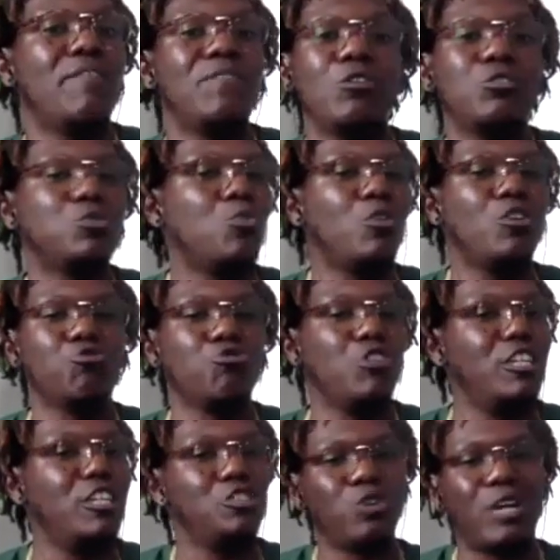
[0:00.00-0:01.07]
folks weren't
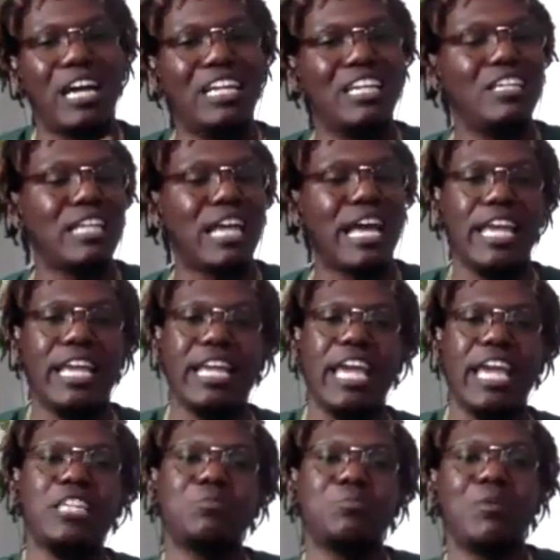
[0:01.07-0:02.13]
really trying to like
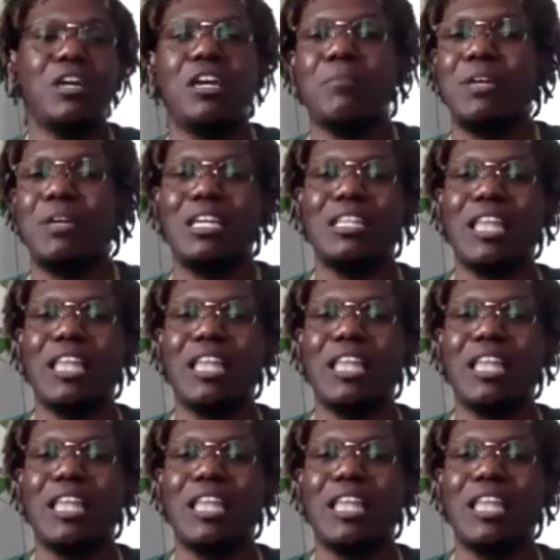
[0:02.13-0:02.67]
experiment.